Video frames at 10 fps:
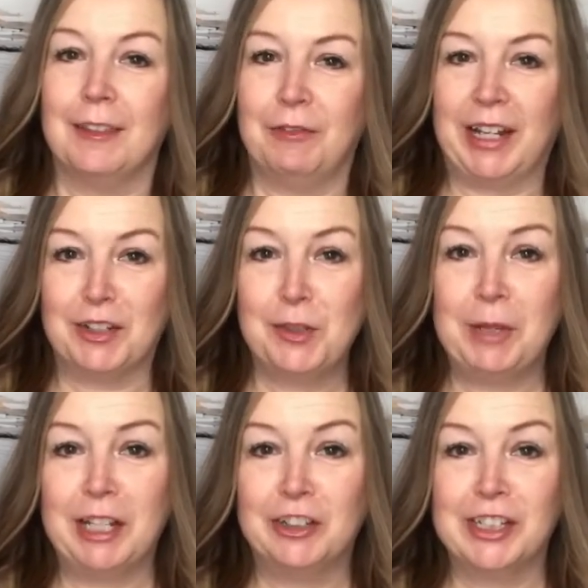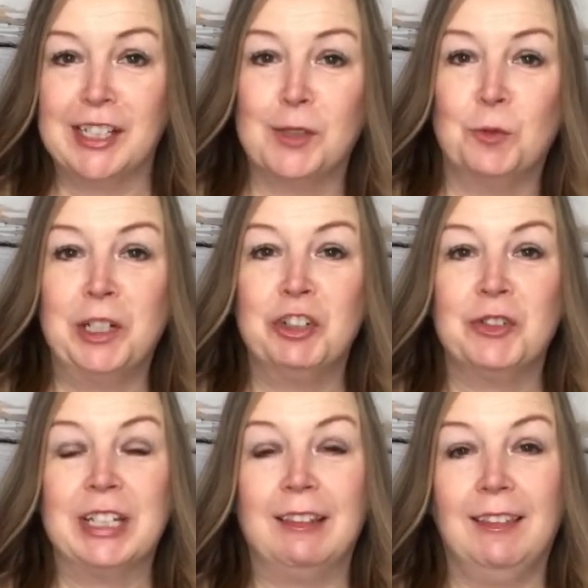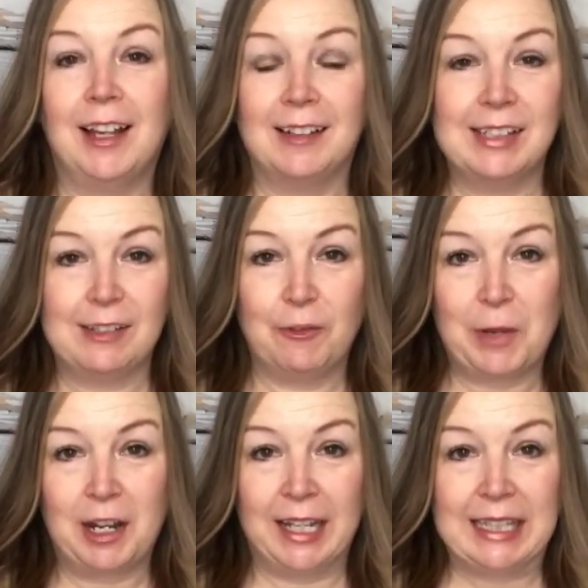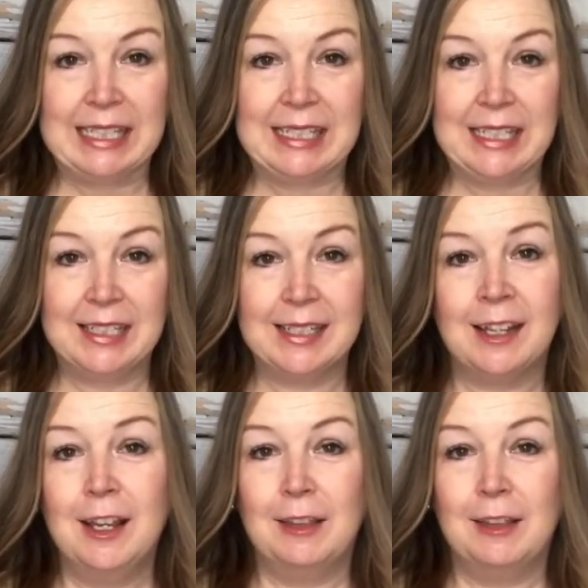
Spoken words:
The fact of the matter is, we are doing a lot of stuff behind the scenes,